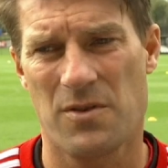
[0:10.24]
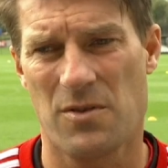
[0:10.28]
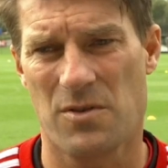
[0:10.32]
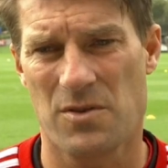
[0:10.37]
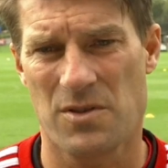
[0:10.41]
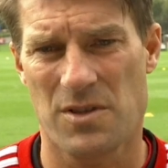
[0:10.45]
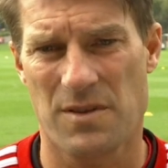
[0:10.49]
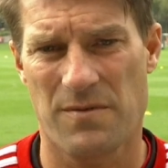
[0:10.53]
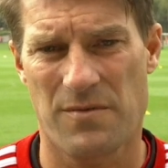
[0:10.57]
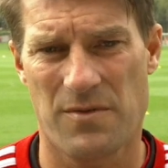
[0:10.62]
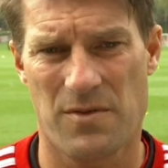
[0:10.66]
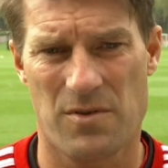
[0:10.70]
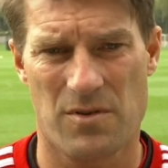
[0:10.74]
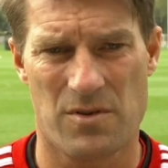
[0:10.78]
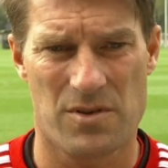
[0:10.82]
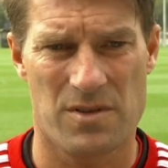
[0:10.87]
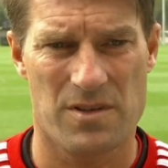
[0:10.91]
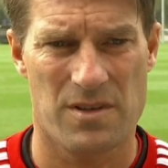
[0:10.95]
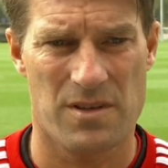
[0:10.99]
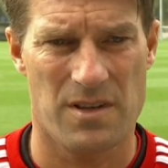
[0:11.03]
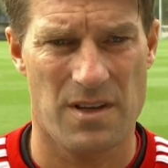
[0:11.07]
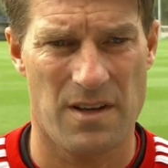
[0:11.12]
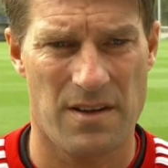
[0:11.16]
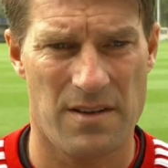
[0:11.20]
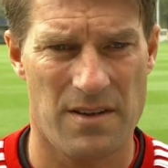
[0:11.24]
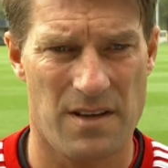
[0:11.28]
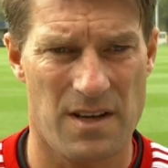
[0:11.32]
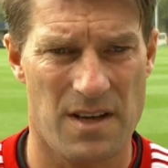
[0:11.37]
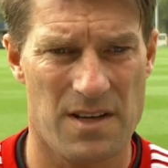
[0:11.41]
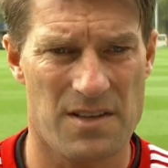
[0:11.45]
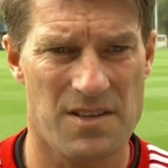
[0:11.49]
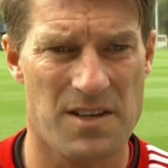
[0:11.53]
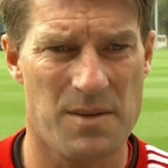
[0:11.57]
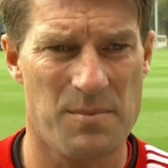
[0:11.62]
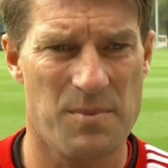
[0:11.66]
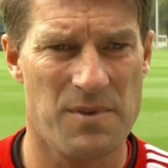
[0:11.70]
course, it? of course. I,
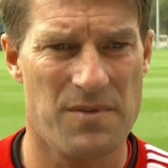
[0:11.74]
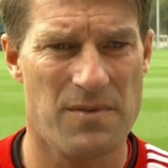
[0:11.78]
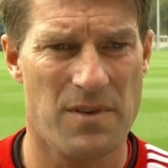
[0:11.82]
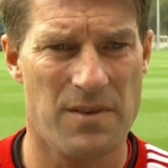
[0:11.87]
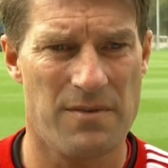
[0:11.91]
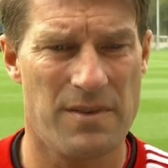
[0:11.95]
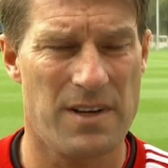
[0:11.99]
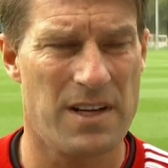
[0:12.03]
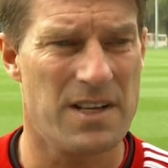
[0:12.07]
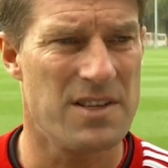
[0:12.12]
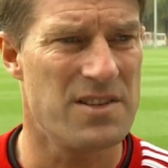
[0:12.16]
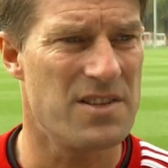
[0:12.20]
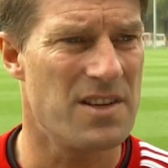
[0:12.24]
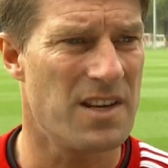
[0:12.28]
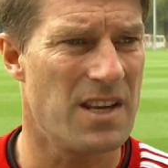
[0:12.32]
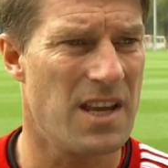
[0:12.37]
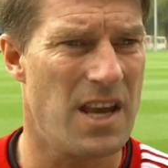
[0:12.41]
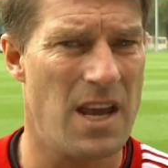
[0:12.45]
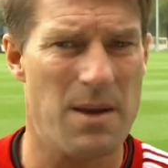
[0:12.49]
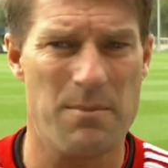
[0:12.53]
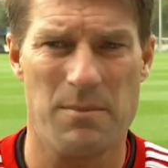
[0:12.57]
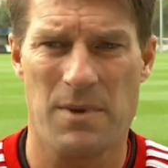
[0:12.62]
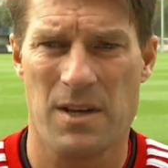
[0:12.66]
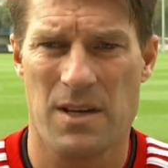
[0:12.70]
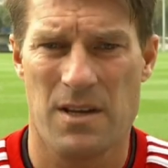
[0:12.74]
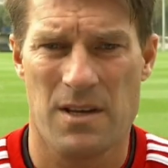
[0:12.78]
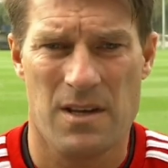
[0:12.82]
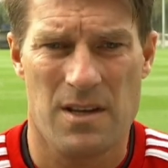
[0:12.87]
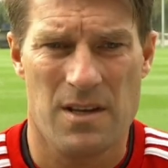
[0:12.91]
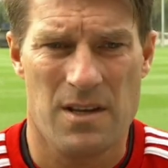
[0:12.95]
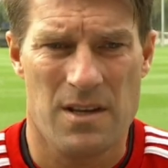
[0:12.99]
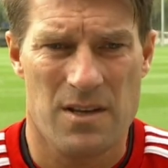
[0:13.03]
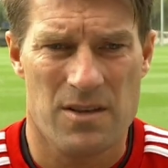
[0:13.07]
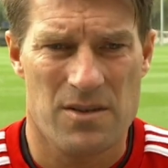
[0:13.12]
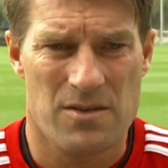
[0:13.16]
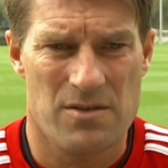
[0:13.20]
I said before the Valencia game,
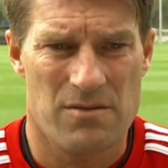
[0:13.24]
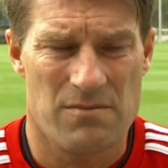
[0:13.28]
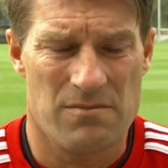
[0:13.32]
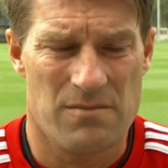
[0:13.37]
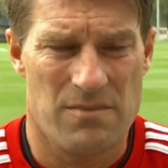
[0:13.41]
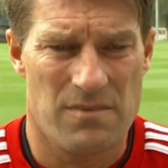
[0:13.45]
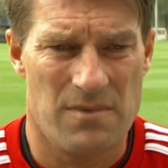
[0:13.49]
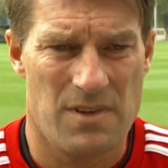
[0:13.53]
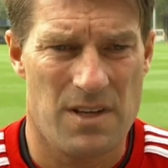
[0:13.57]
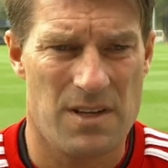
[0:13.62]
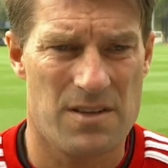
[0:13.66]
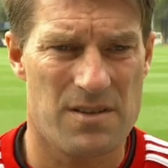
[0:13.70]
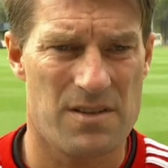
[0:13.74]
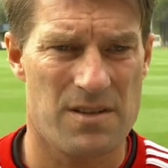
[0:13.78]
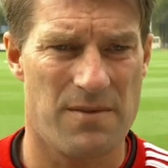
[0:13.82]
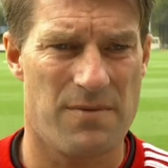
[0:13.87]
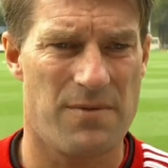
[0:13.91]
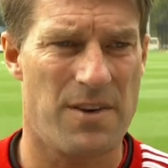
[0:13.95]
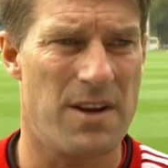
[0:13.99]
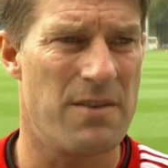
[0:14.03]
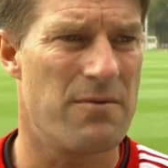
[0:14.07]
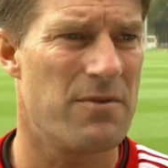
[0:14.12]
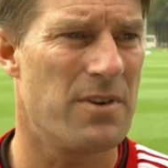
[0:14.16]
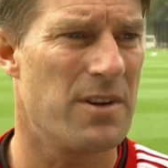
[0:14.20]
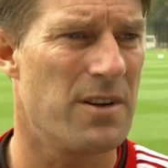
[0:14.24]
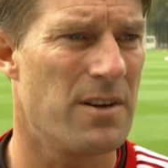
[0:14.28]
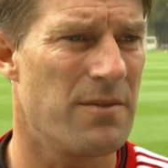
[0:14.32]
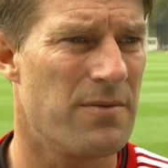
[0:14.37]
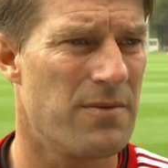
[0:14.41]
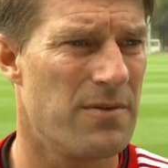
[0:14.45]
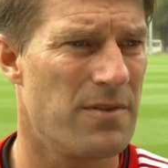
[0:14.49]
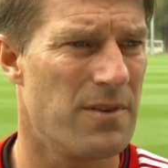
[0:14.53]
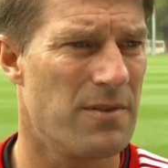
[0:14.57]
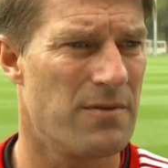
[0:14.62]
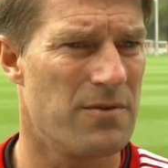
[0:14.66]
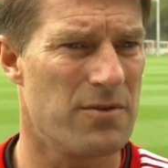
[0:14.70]
it's the favourite of,
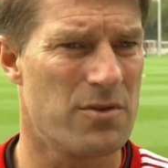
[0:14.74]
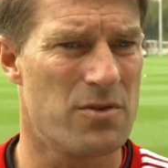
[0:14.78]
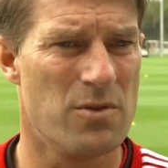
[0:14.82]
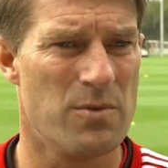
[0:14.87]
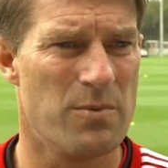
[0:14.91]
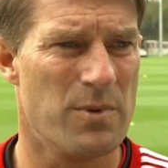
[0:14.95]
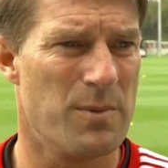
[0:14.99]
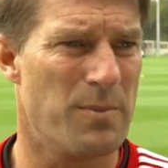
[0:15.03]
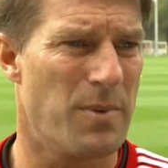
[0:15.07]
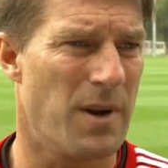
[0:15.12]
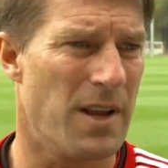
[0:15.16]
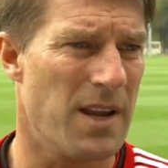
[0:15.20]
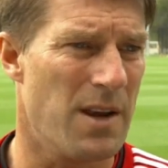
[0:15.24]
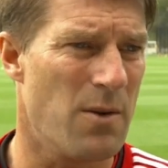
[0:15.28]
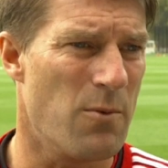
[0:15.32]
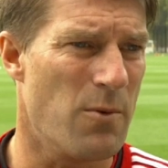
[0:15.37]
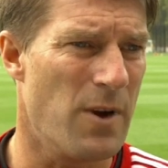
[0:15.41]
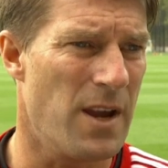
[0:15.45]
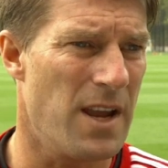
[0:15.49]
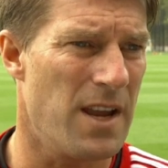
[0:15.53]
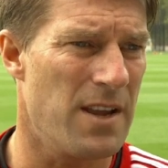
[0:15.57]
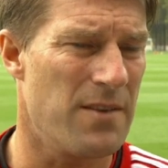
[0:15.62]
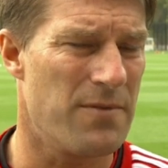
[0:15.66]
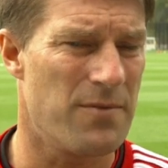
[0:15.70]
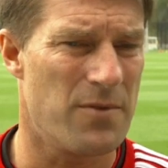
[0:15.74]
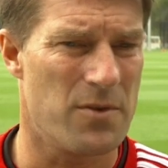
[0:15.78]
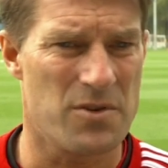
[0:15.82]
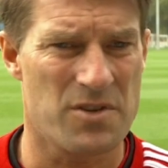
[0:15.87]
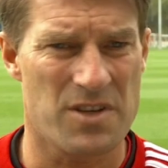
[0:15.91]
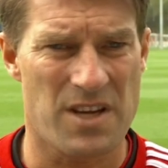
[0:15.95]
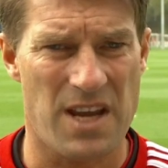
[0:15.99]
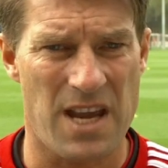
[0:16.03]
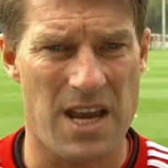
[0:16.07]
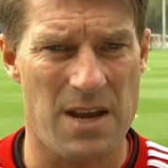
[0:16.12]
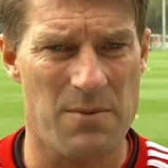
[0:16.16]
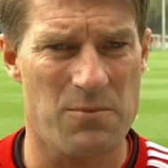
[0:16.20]
of, a group. We play away
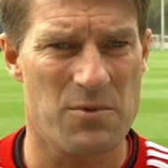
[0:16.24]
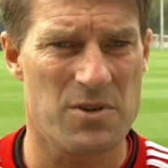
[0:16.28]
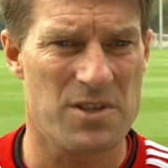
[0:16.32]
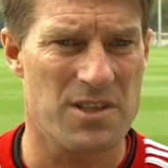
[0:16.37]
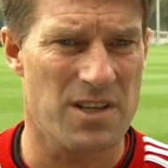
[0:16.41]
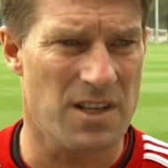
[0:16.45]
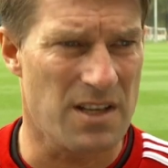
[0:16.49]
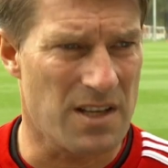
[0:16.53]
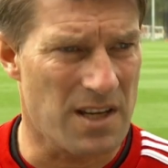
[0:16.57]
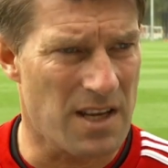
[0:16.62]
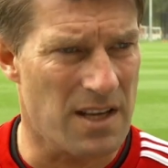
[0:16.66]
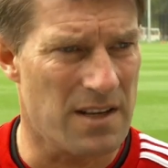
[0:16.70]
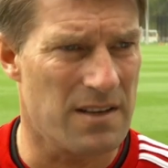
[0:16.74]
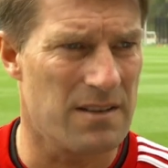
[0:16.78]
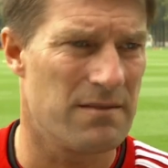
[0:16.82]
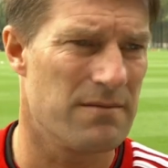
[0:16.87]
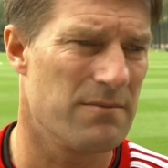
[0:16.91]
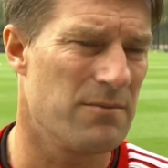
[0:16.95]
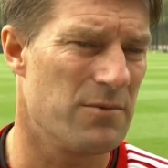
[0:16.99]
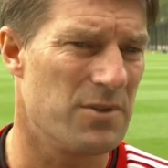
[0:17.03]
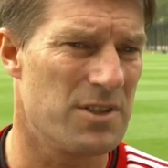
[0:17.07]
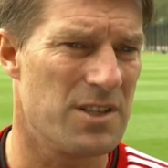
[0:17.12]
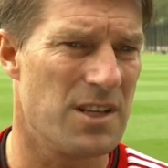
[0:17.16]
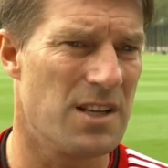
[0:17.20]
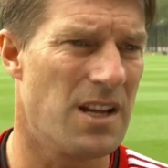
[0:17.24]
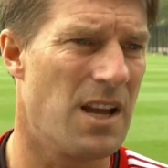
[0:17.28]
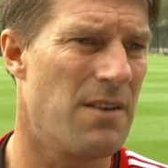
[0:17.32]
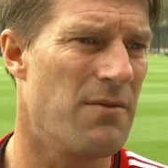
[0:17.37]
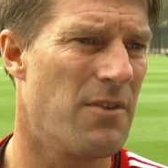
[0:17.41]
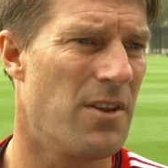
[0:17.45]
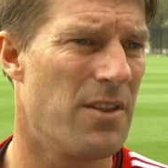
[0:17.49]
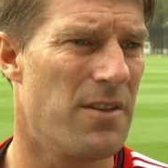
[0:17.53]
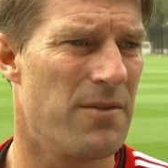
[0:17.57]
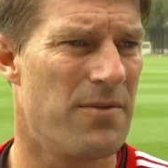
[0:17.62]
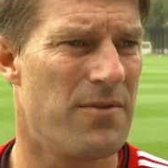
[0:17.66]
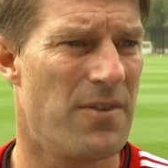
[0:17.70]
first game. We still can we still have
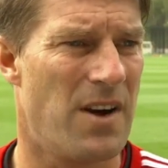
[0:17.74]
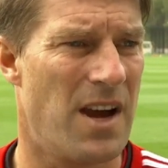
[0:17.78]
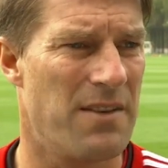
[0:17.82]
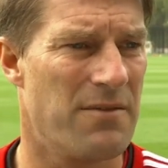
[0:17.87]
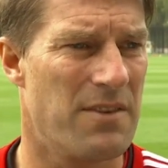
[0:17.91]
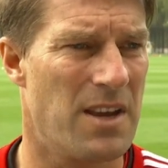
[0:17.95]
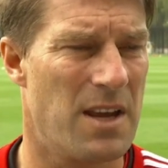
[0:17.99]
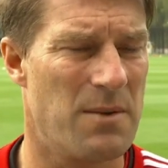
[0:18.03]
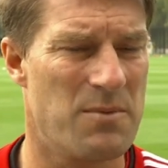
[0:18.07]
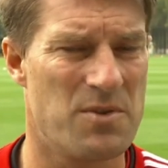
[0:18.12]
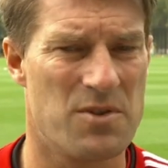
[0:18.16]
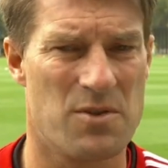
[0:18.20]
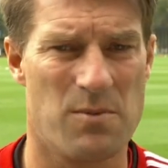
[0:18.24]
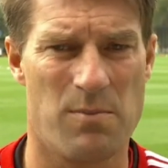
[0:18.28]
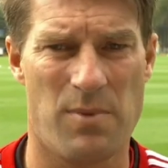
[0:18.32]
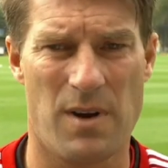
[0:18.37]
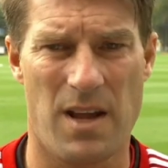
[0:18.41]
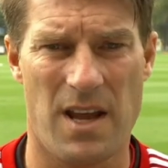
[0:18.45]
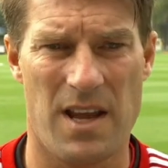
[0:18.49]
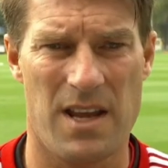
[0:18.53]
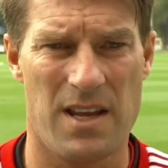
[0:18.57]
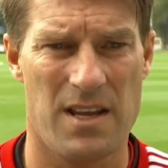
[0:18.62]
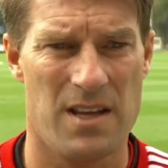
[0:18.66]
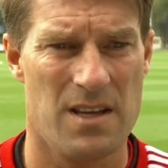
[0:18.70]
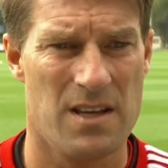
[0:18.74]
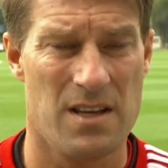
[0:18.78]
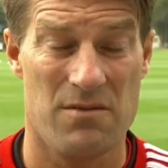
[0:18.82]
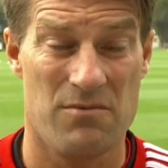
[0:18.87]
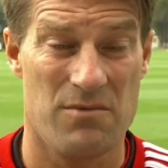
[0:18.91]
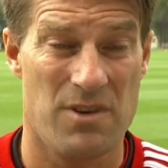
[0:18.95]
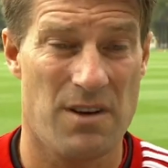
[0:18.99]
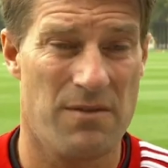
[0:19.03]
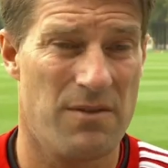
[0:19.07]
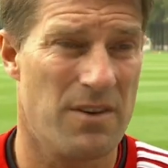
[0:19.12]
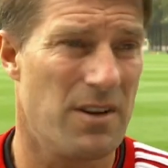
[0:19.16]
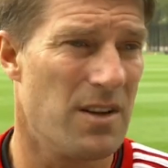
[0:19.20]
other five games to play.
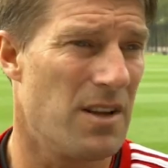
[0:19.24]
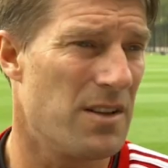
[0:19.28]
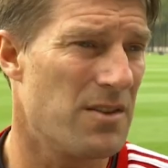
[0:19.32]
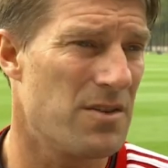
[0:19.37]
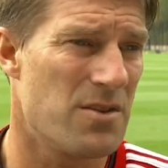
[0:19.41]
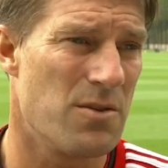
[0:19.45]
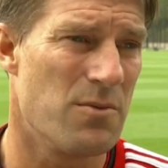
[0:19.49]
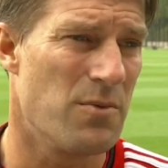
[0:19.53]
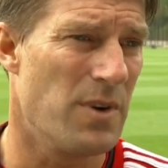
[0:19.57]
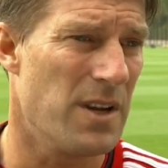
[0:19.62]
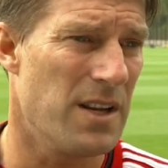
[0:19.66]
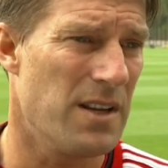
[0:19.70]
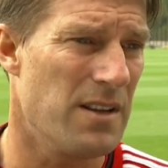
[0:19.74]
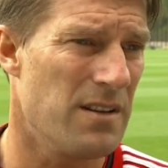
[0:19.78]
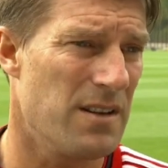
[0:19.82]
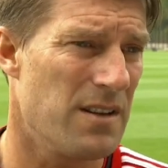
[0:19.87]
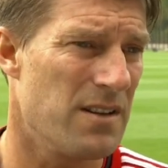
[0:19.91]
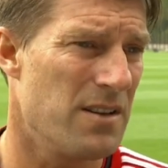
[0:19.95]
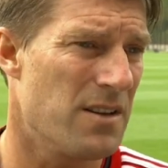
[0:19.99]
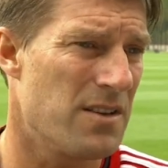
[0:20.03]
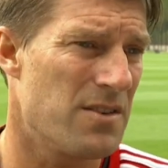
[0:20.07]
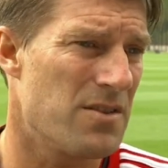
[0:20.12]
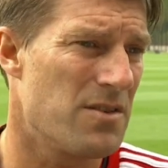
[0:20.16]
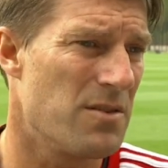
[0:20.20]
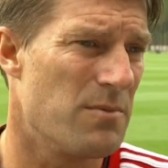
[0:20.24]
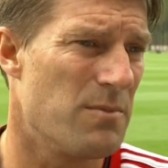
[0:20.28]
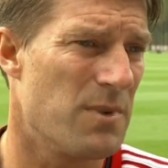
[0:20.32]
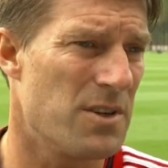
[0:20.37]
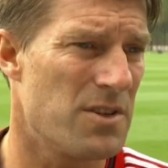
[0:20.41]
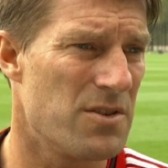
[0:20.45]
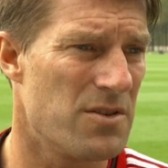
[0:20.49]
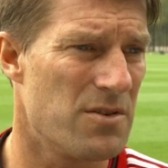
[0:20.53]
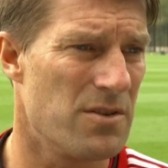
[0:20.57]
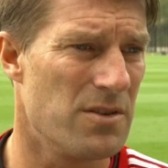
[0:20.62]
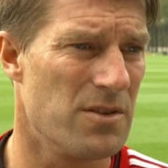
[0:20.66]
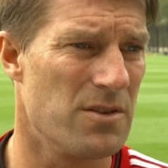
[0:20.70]
We have a lot to win, and not so
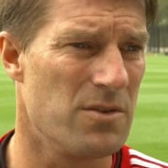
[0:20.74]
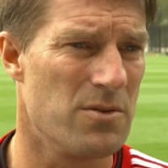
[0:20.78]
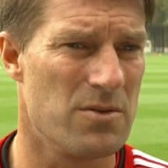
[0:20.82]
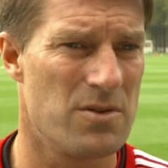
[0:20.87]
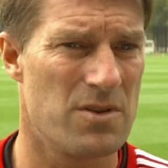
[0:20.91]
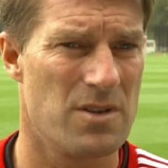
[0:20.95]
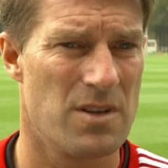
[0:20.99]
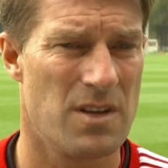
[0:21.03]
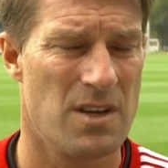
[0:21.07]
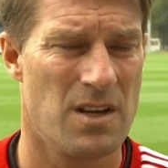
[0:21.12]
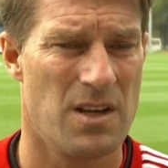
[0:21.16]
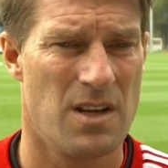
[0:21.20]
much to lose.